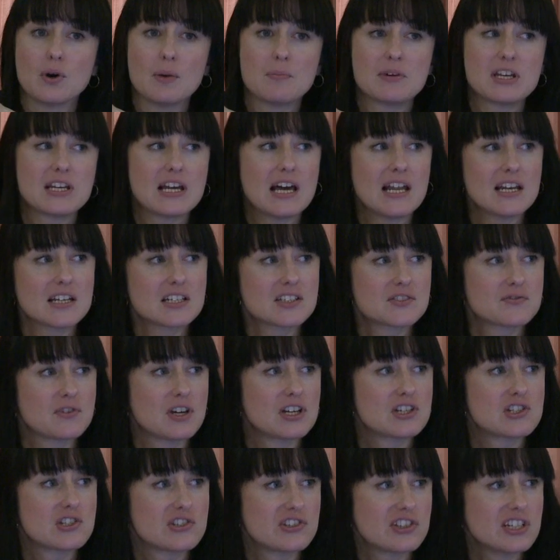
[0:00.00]
I mean, Alex
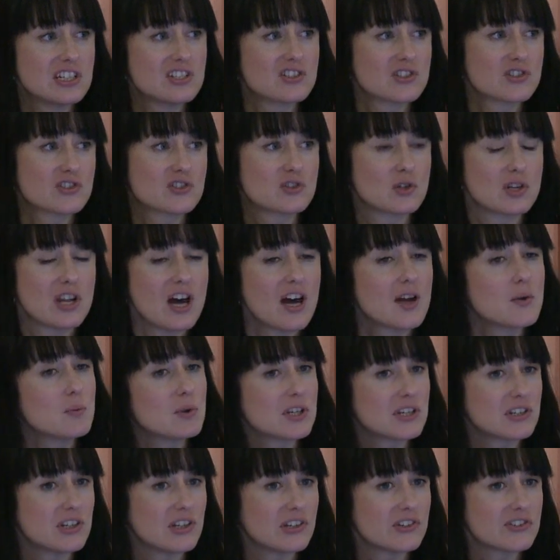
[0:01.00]
French, is he just an
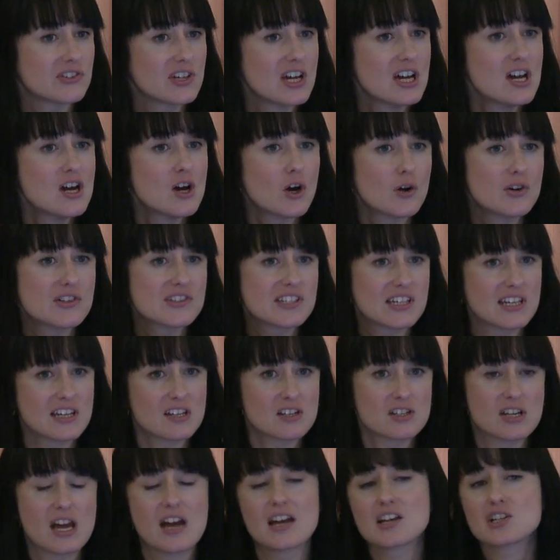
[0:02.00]
eyewitness, or is
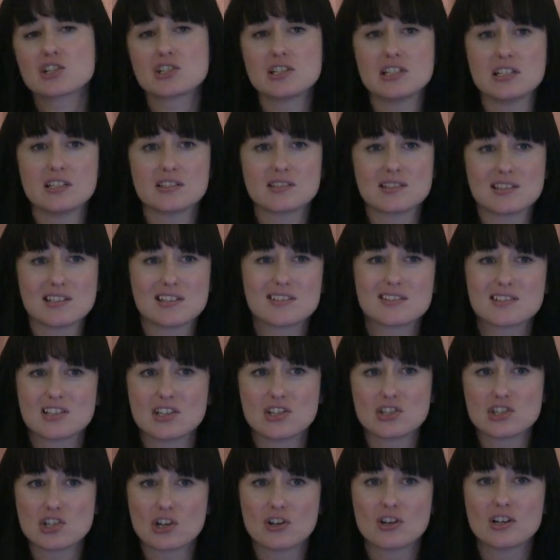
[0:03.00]
he actually a
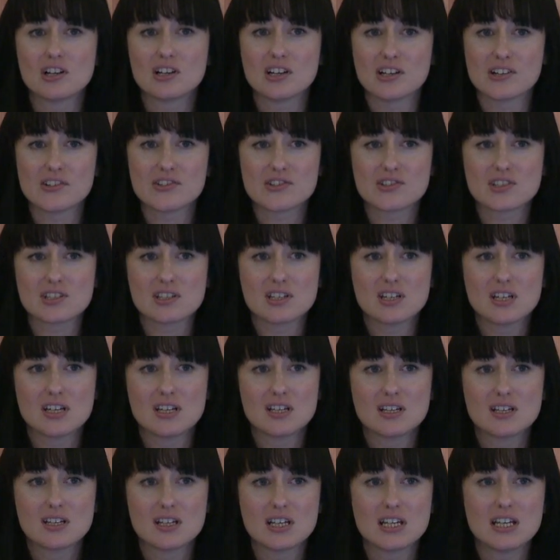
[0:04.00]
citizen journalist?
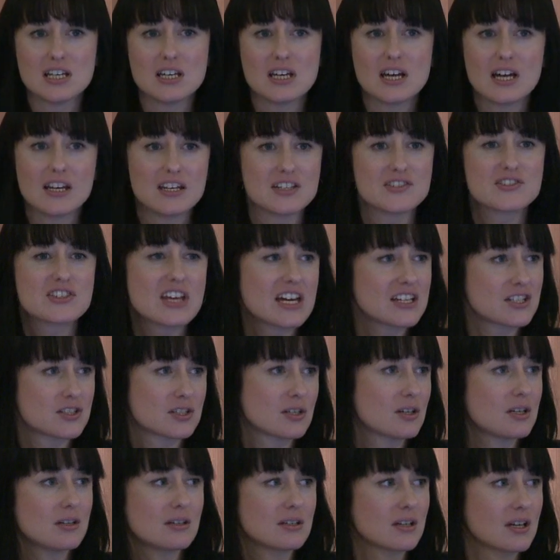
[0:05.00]
And is that
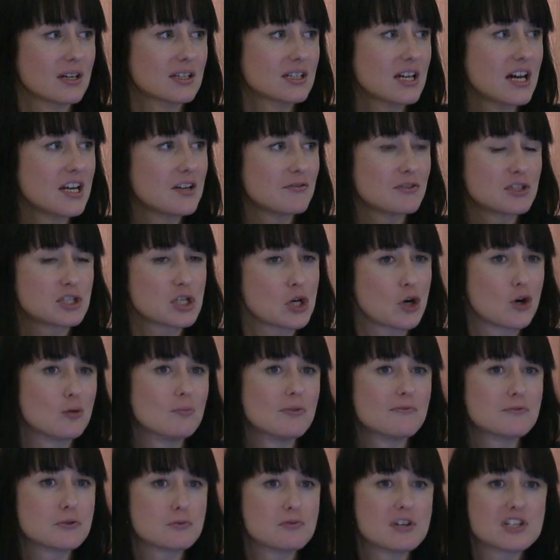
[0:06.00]
a kind of a term
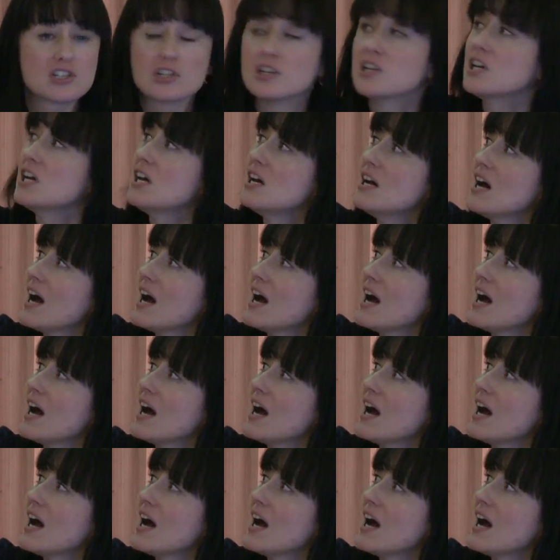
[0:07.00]
of derision?